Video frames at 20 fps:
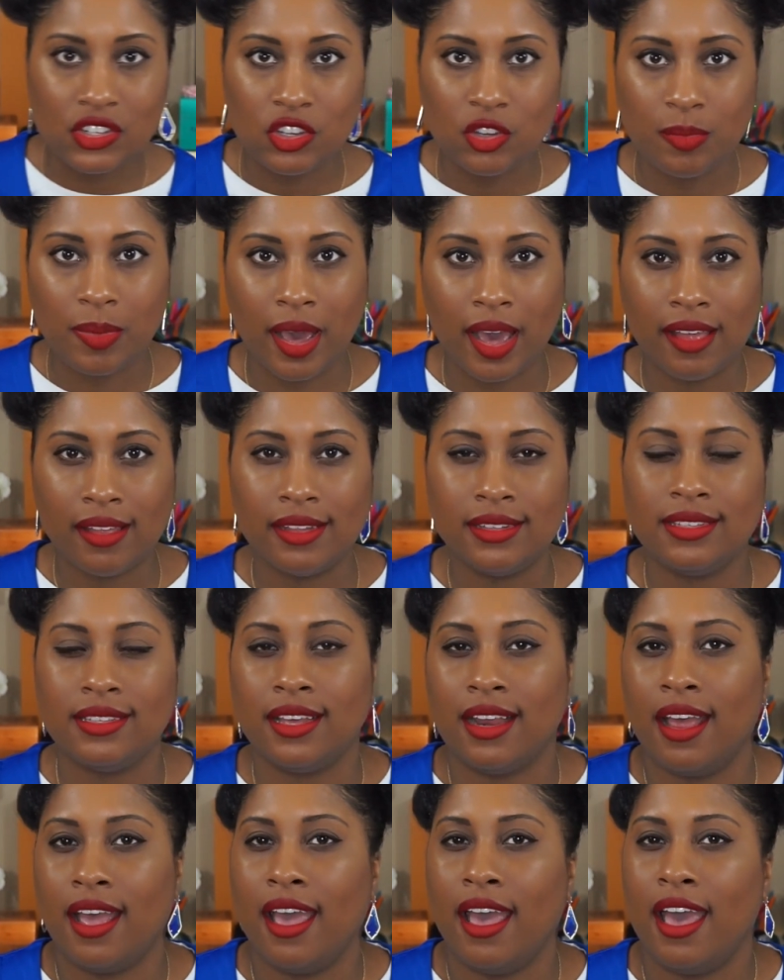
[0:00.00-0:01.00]
two palettes
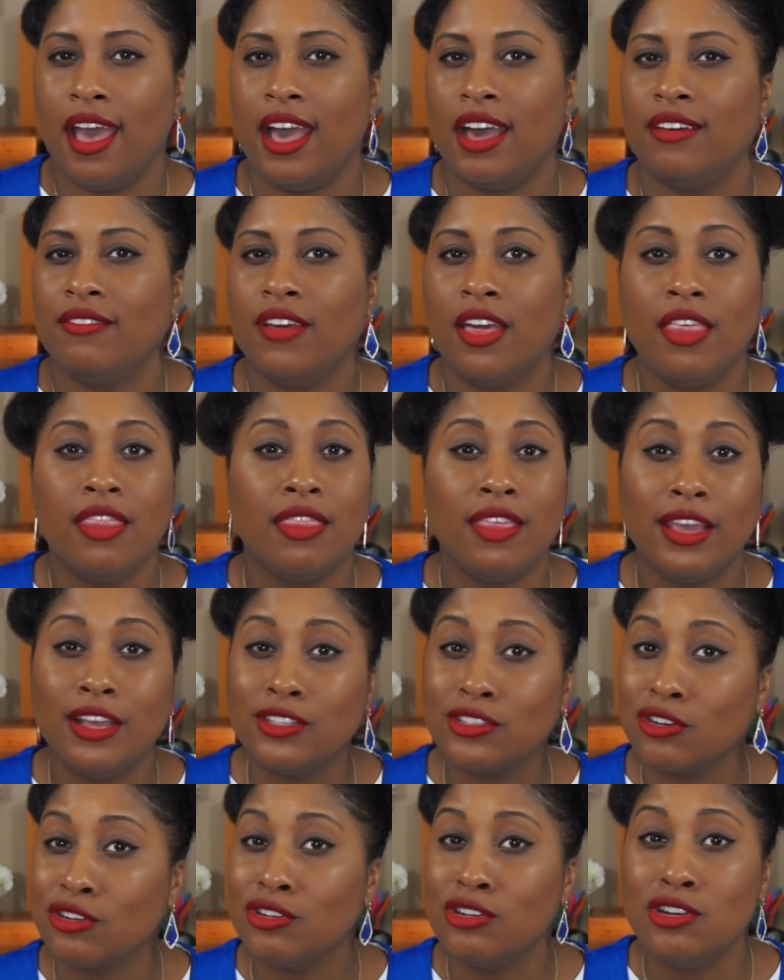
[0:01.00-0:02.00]
that I have,
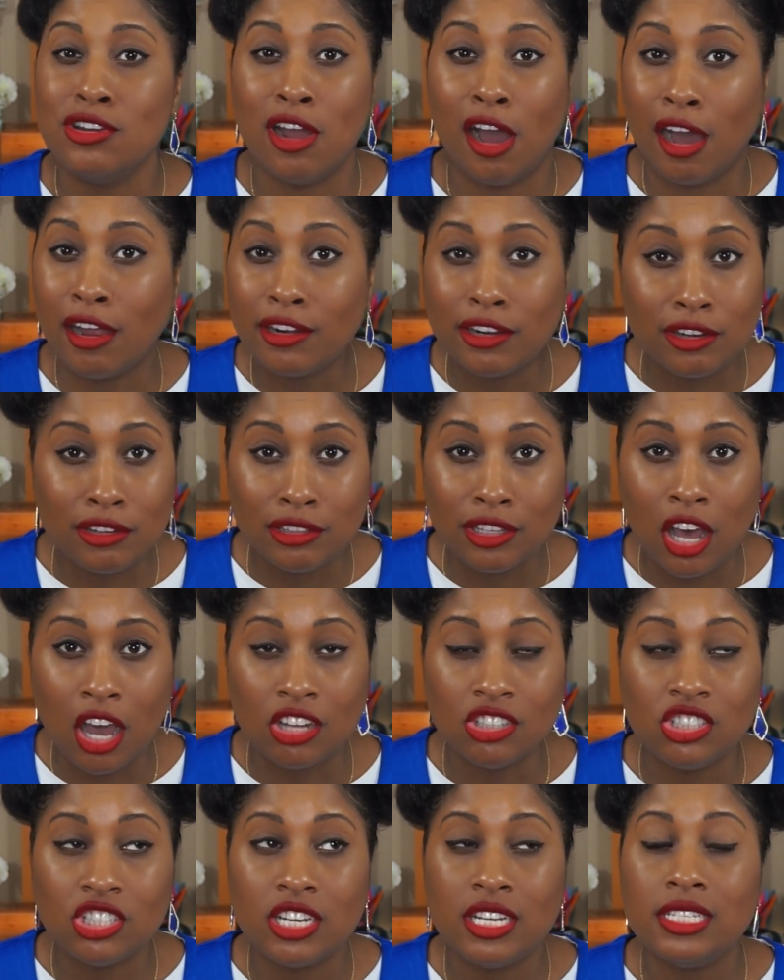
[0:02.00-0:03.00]
these are not new
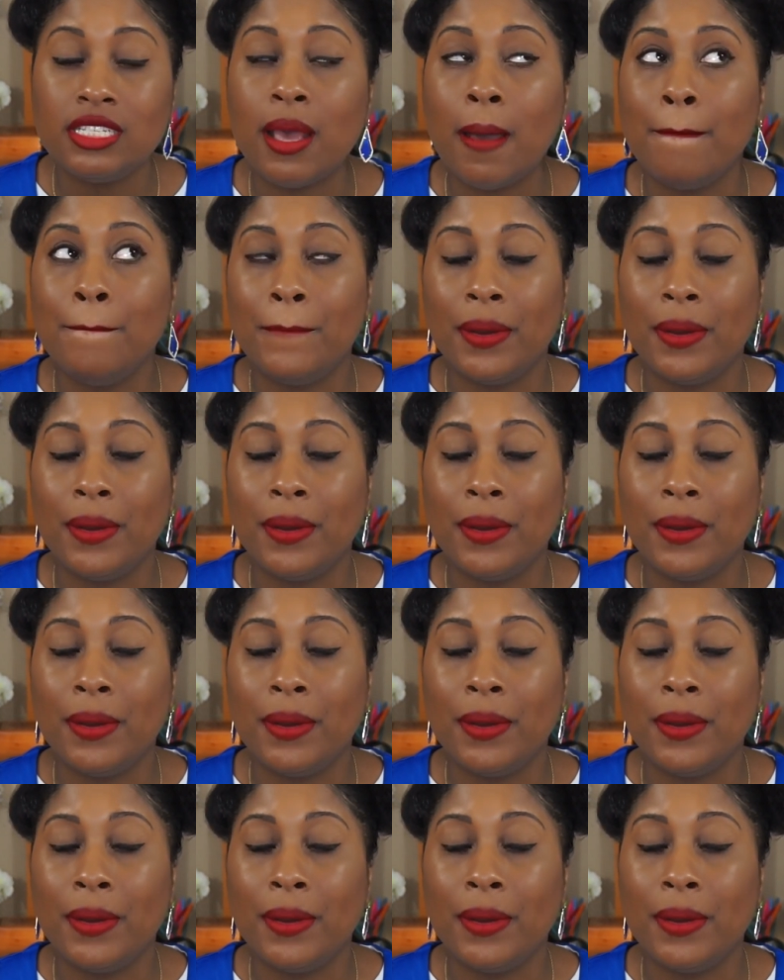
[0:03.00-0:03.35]
launches,